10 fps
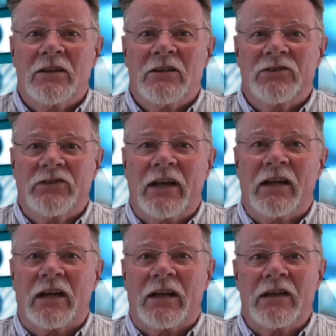
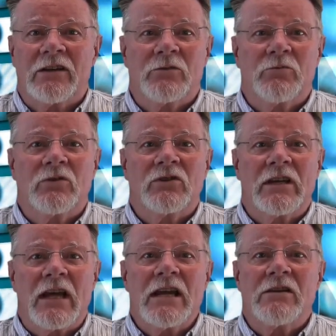Secondly, towards
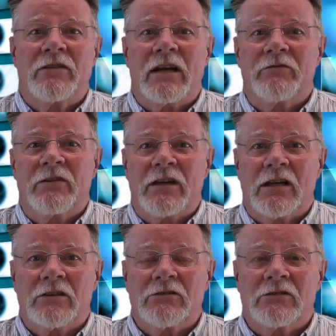the end of that
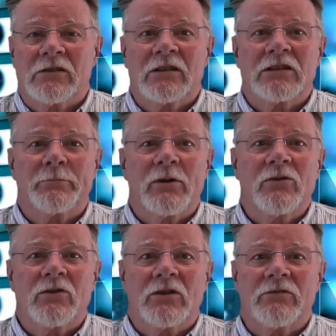video, I
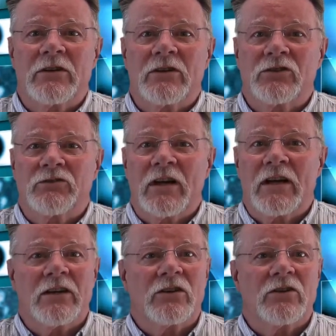spoke of the
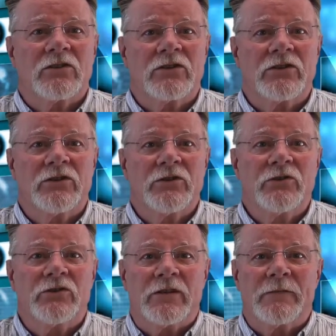Australian
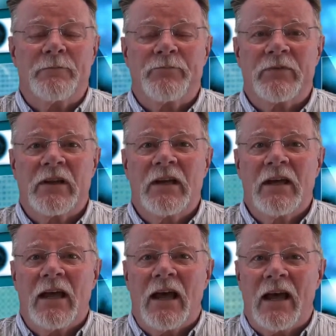Constitution
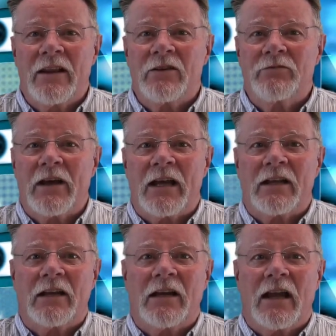and the fact
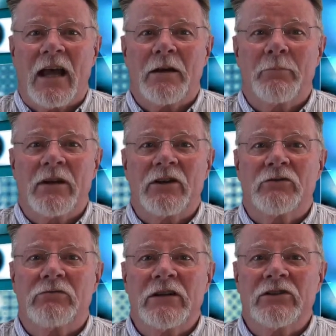that it had been
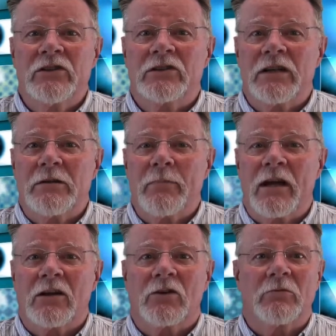treasonously
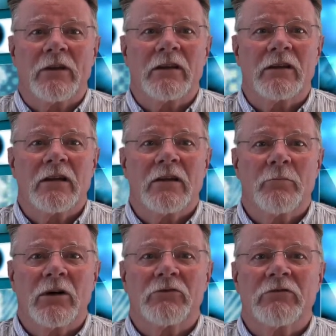meddled with
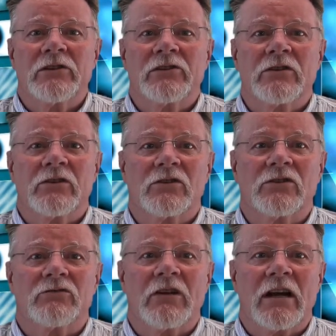by recent
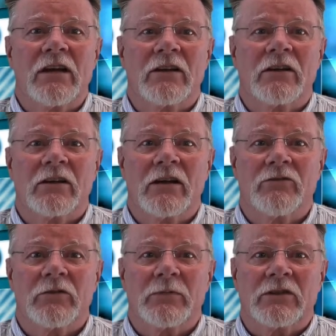Australian
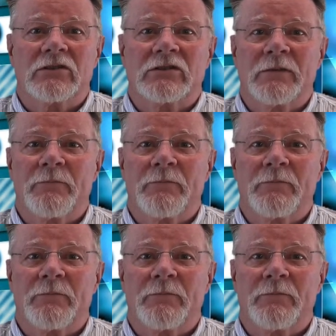governments.